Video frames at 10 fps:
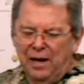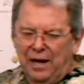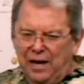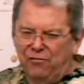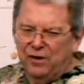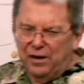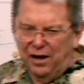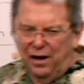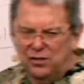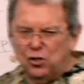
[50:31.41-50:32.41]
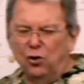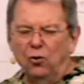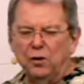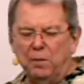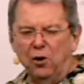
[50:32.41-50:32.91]
And if it does, you'll
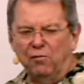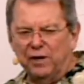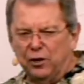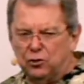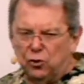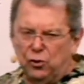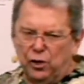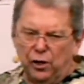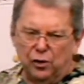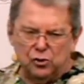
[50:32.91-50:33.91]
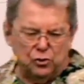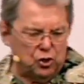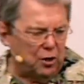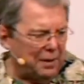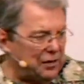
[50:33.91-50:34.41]
only be over there 2 years. And
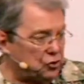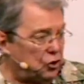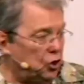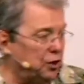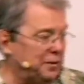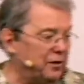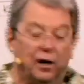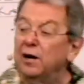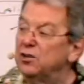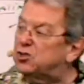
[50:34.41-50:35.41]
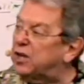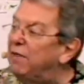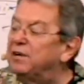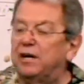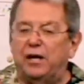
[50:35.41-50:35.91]
Jeremiah said, you're going to be there
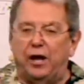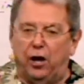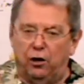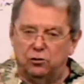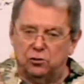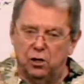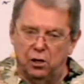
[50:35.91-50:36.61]
70 years.